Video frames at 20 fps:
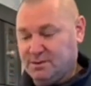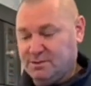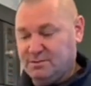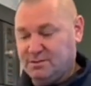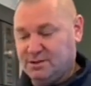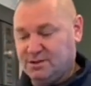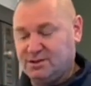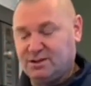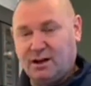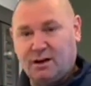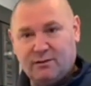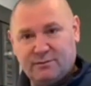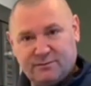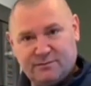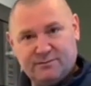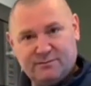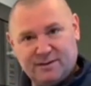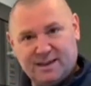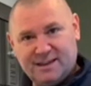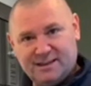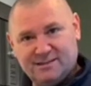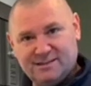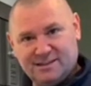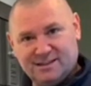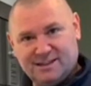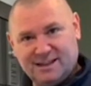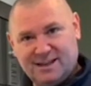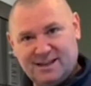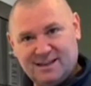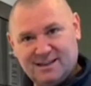stuff
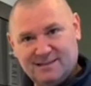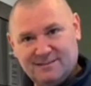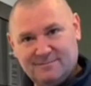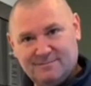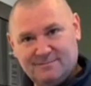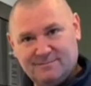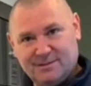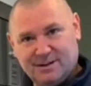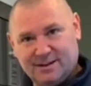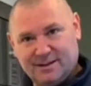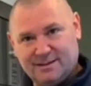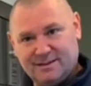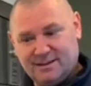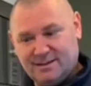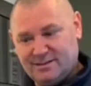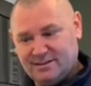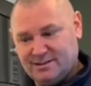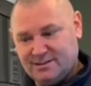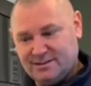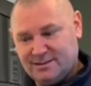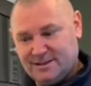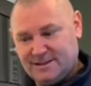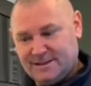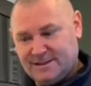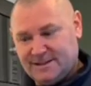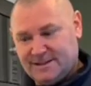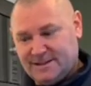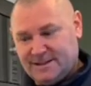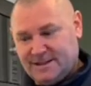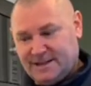into here like this,
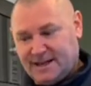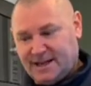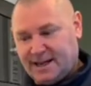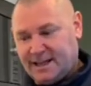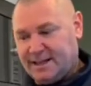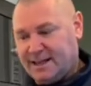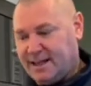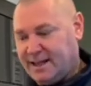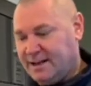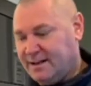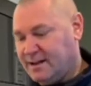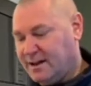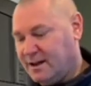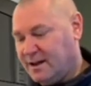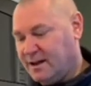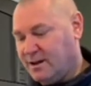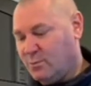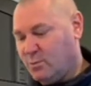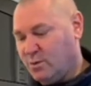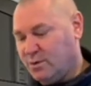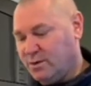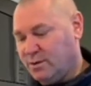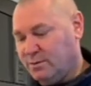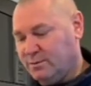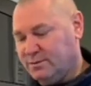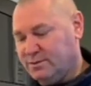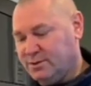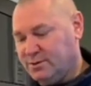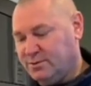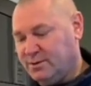and then what
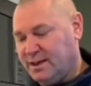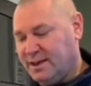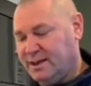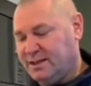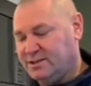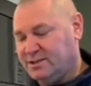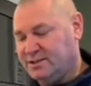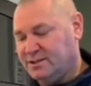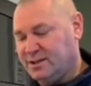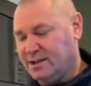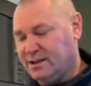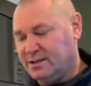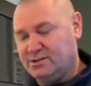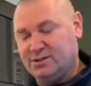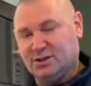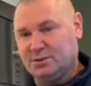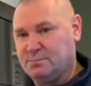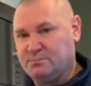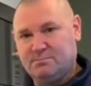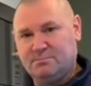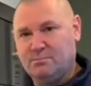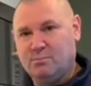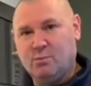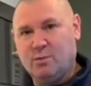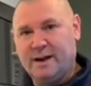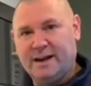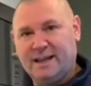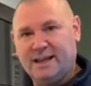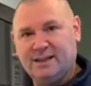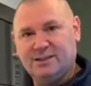I'll do is just
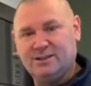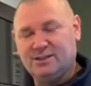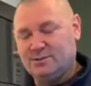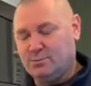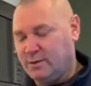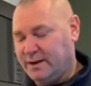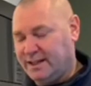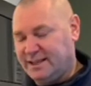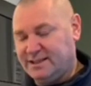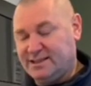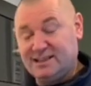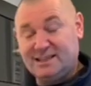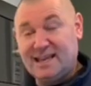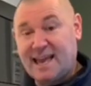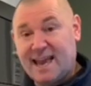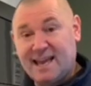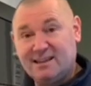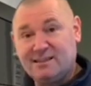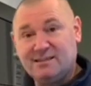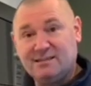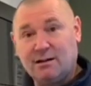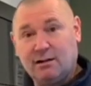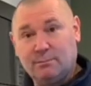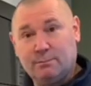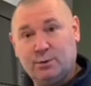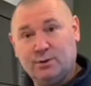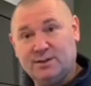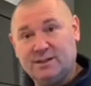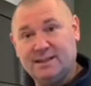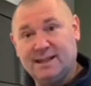when it's set, I'll
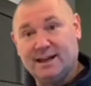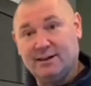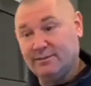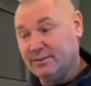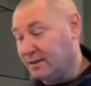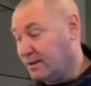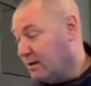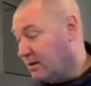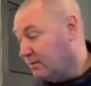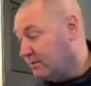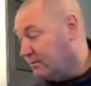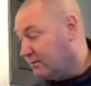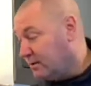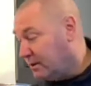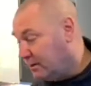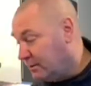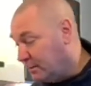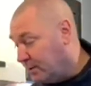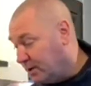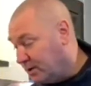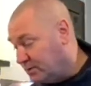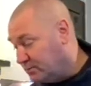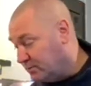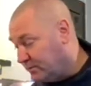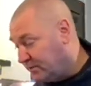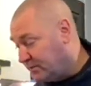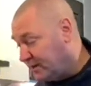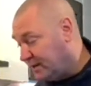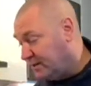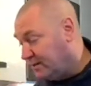put it out in the garden and the birds will
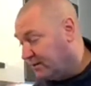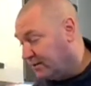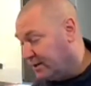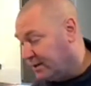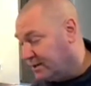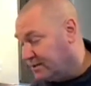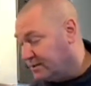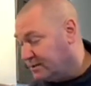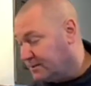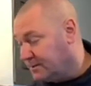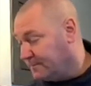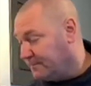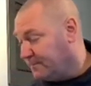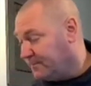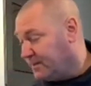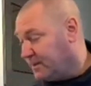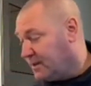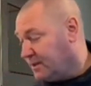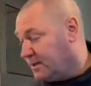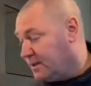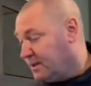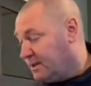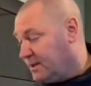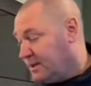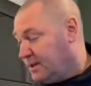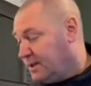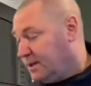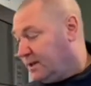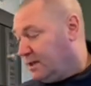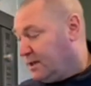feed on it.
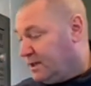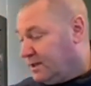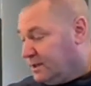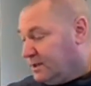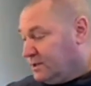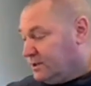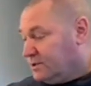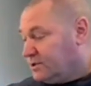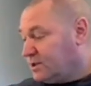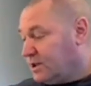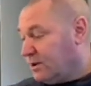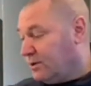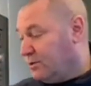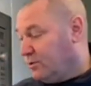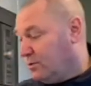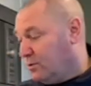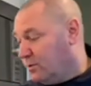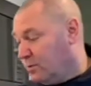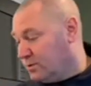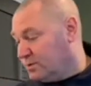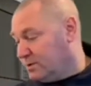So what